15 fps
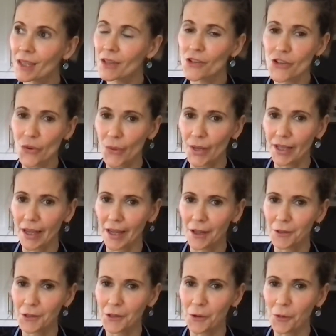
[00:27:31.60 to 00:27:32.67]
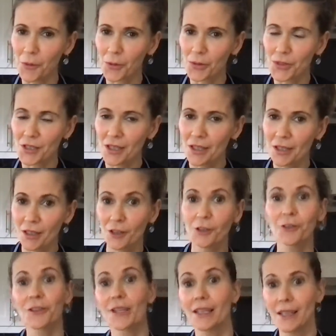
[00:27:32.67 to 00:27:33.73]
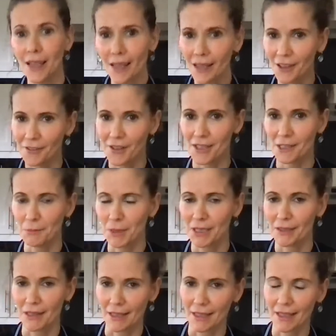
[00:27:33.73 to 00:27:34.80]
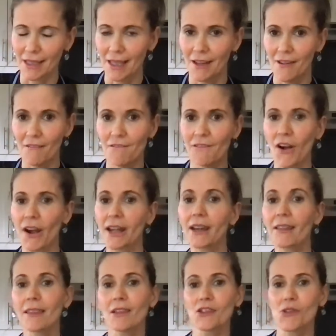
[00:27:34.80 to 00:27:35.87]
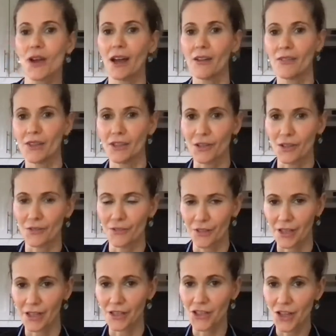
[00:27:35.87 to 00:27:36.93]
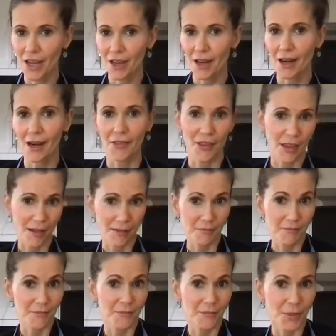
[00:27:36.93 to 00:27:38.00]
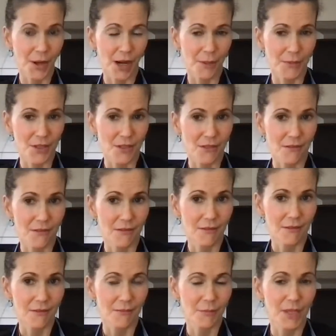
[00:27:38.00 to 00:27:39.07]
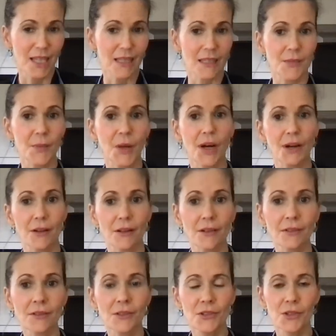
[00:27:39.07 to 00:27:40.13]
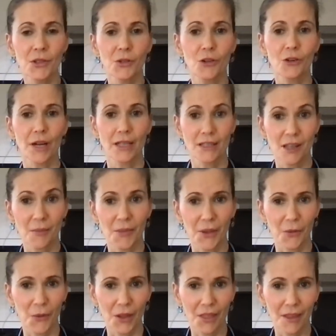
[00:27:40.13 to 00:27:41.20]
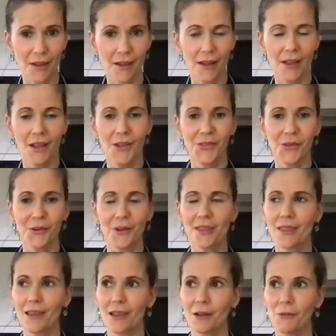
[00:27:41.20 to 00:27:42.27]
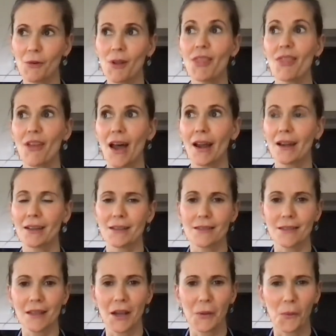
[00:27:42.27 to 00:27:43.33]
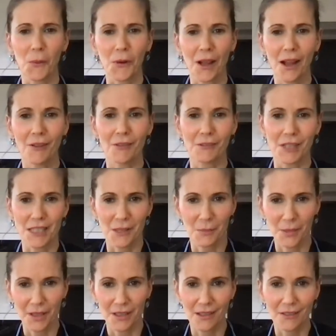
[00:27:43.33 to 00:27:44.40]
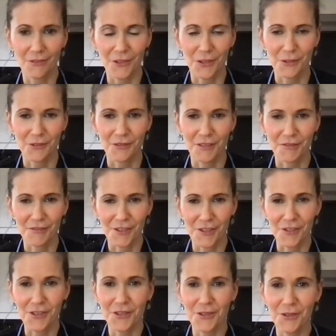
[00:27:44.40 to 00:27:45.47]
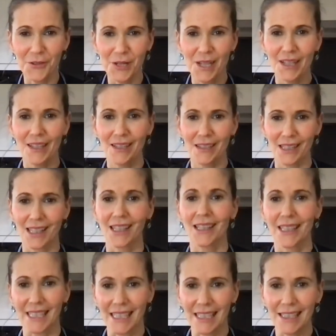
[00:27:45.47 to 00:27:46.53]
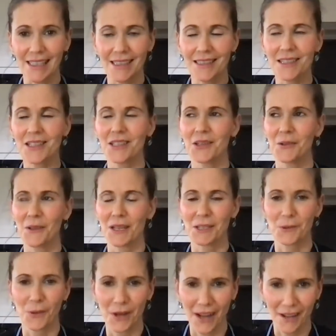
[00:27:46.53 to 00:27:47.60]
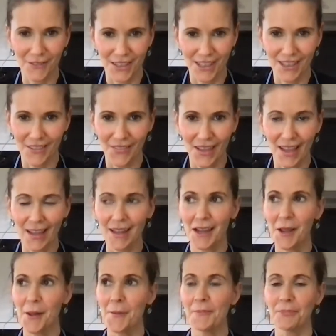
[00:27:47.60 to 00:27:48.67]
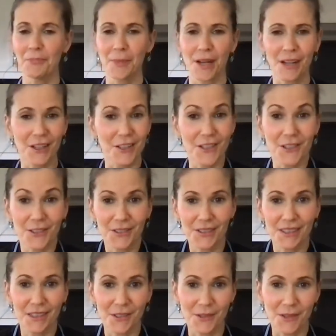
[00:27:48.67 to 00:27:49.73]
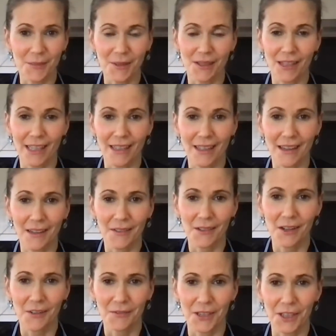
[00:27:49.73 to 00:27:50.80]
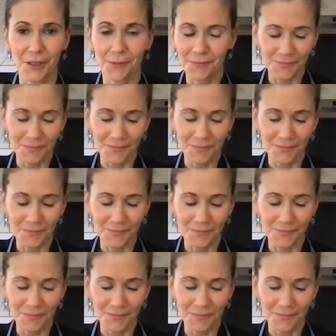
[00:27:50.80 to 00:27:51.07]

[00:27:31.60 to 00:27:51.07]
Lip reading: showing how to almost create a recipe, like finding things you have in your fridge and then perhaps being inspired to create something with it. The only thing with that is I won't have a recipe for you to refer to, like a link, so that's why I haven't done that, but I could certainly do something like that on video.